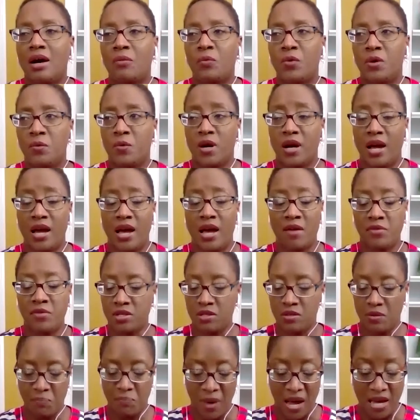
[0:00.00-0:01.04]
we were
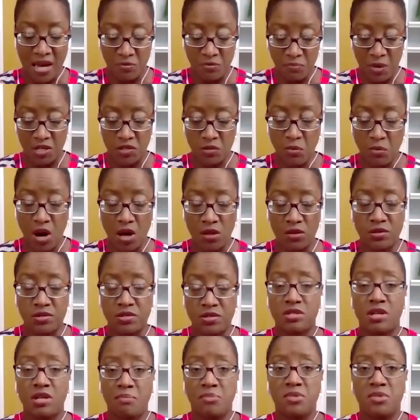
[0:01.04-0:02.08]
having, my smaller
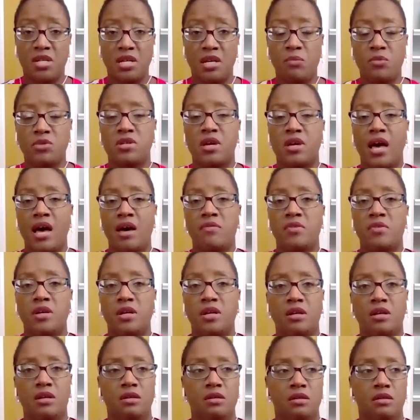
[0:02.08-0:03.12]
sub-team was
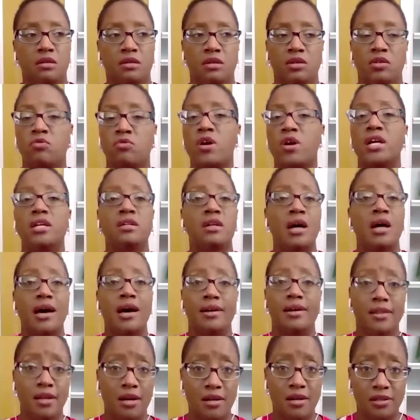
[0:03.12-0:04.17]
having great
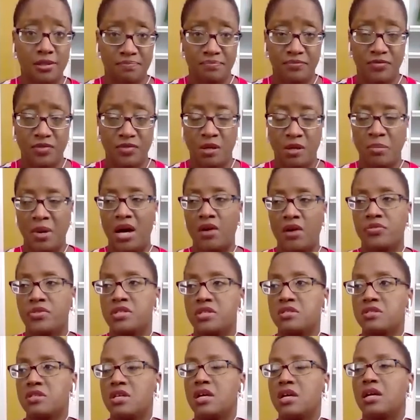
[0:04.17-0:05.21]
dialogue about
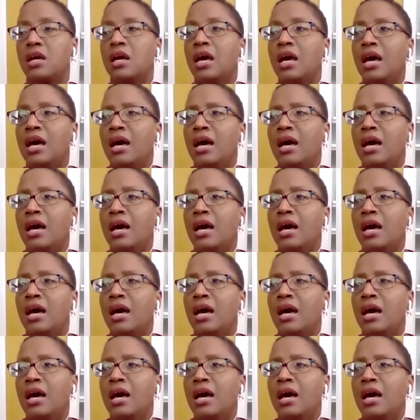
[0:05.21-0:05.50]
this thing.